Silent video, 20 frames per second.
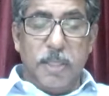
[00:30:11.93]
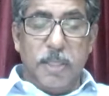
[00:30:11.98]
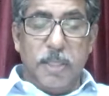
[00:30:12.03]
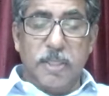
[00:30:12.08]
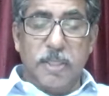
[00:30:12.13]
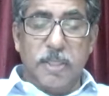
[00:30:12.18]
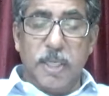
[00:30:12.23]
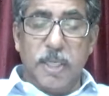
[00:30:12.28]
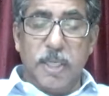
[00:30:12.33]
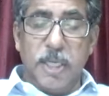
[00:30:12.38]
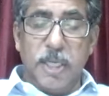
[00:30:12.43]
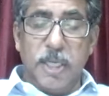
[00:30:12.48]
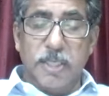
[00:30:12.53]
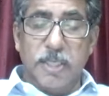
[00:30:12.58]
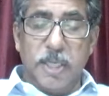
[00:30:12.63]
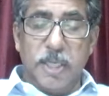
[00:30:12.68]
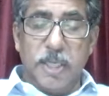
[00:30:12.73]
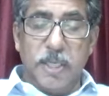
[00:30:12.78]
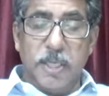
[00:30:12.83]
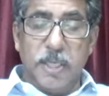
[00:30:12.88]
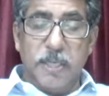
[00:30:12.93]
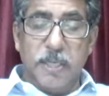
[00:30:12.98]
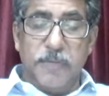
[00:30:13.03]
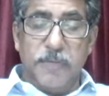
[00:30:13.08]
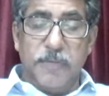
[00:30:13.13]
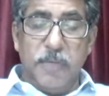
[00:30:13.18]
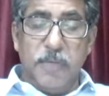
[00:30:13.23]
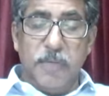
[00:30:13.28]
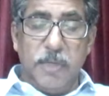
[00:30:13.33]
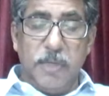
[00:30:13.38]
is clearly stated. If
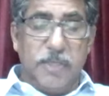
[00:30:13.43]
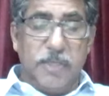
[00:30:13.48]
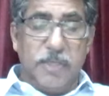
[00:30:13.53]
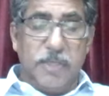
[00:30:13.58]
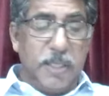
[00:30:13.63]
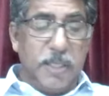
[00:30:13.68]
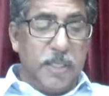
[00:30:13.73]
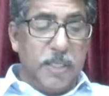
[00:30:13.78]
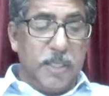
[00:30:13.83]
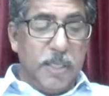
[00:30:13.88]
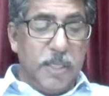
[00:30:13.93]
anyone sin,